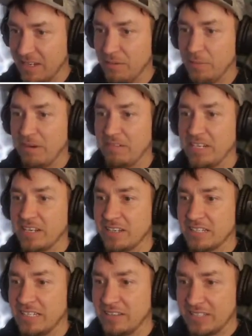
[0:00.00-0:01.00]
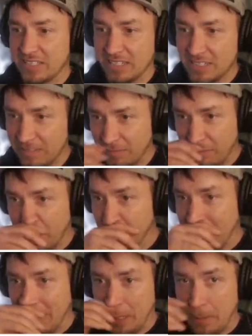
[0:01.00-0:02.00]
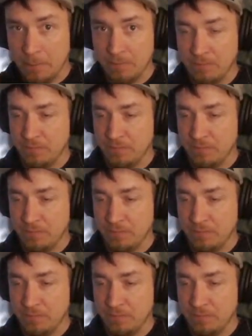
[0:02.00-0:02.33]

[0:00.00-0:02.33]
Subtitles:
Okay, well apparently you can't delete these things, so fight them back.